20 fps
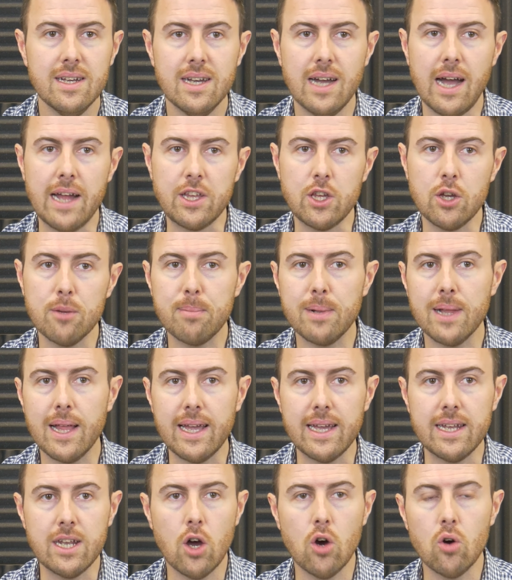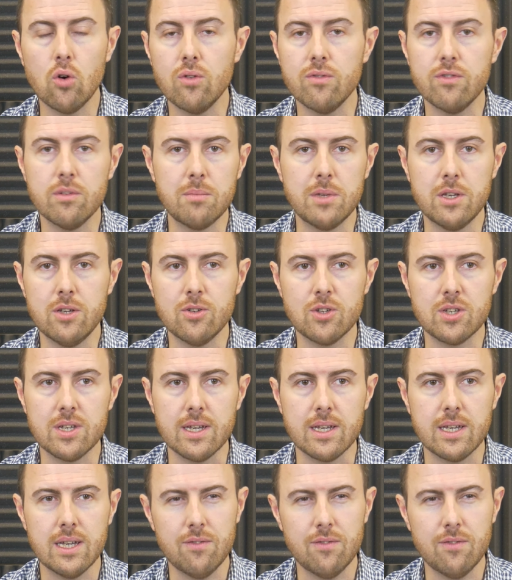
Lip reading: and you're playing over music.